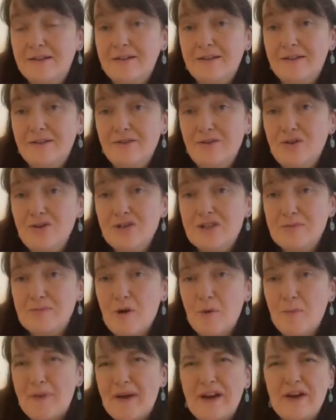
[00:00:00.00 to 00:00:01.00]
use them
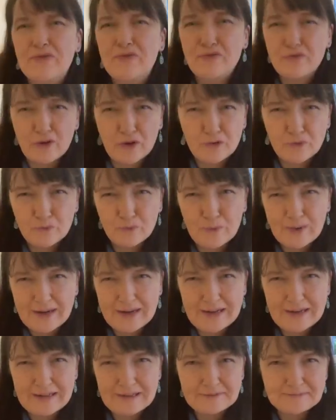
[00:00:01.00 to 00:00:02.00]
up in a fun
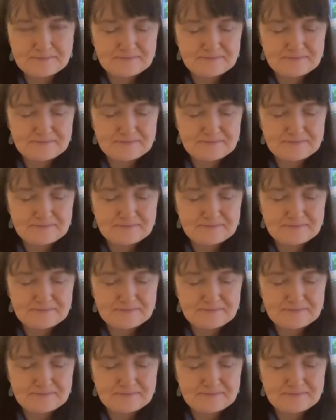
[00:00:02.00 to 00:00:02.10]
way.